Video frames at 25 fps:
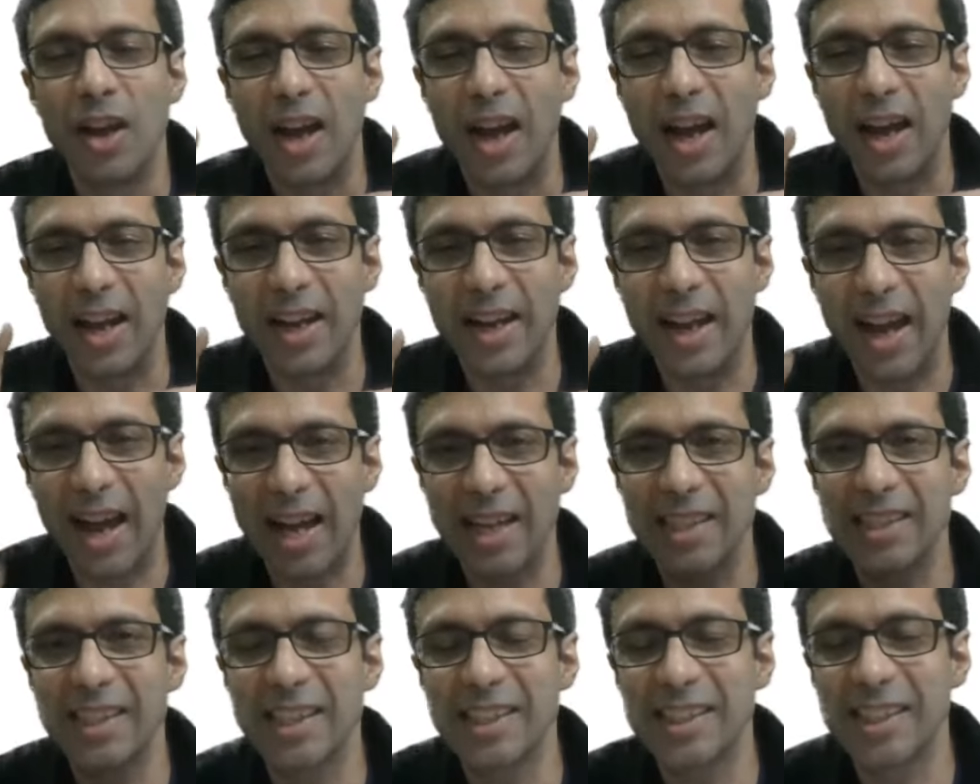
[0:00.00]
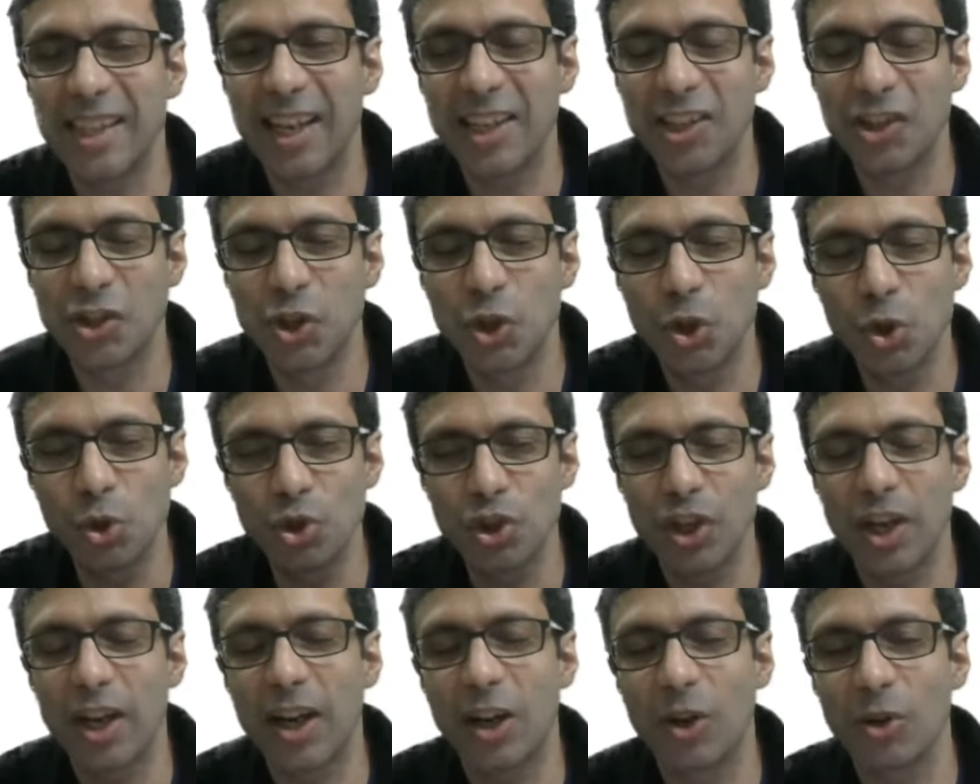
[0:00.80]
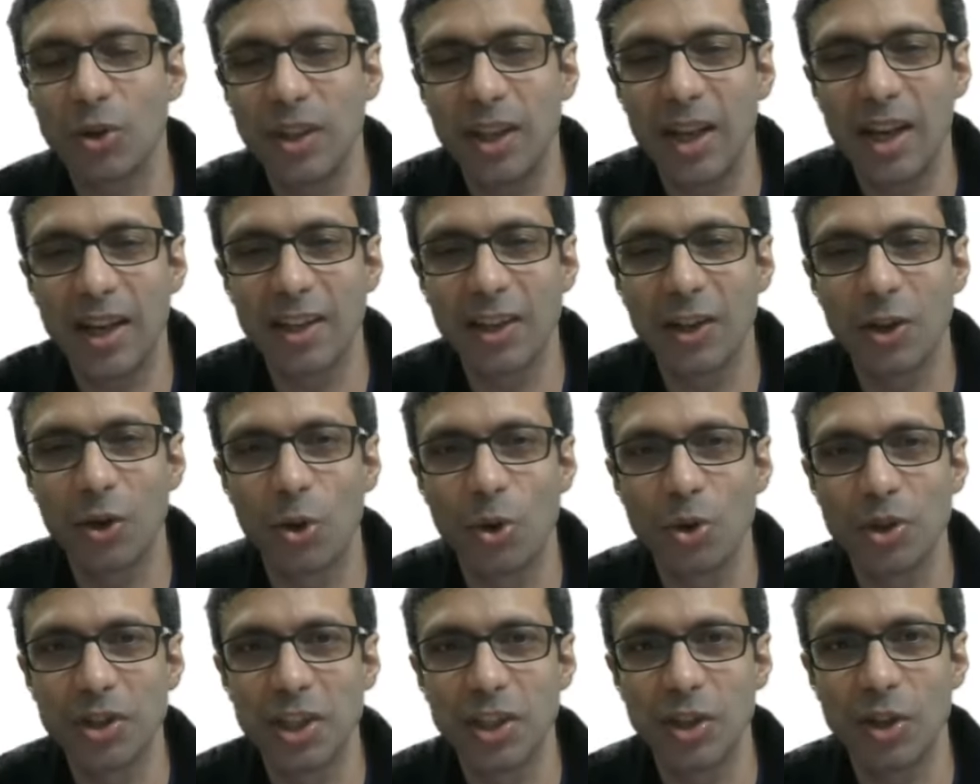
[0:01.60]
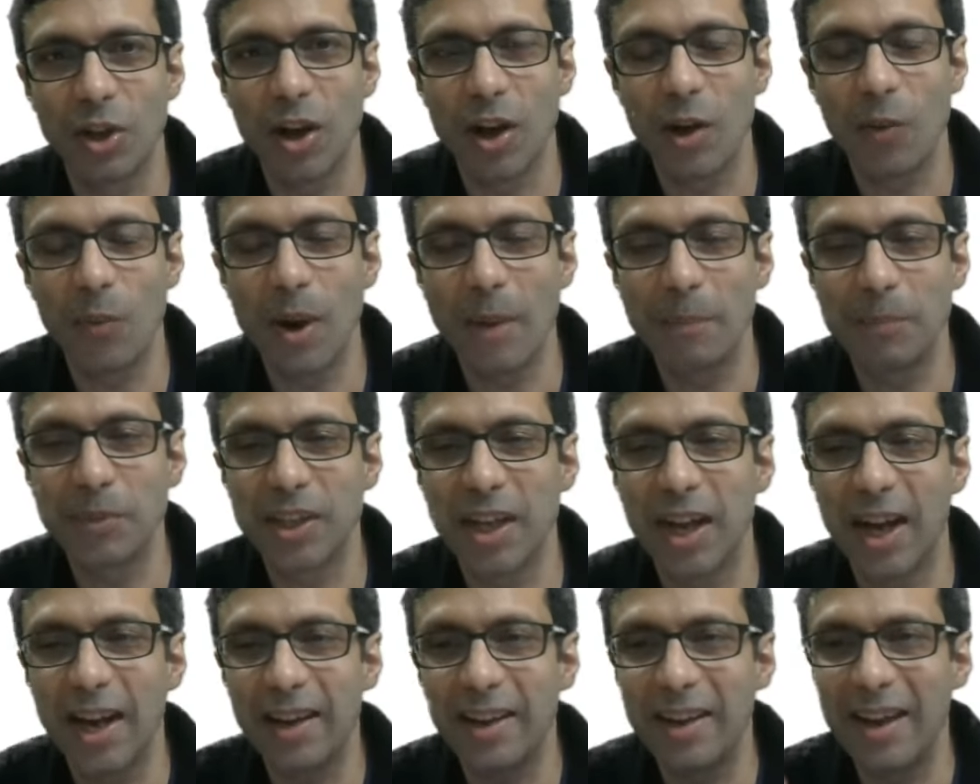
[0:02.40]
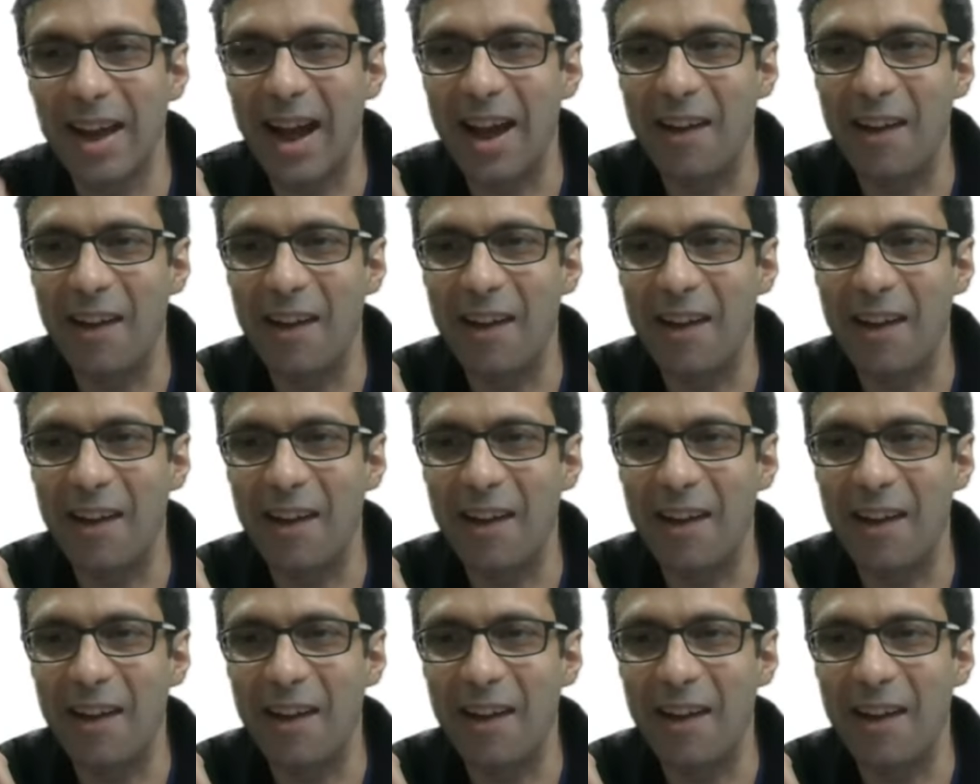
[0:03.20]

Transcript: And as I said, do check out the other courses on our website.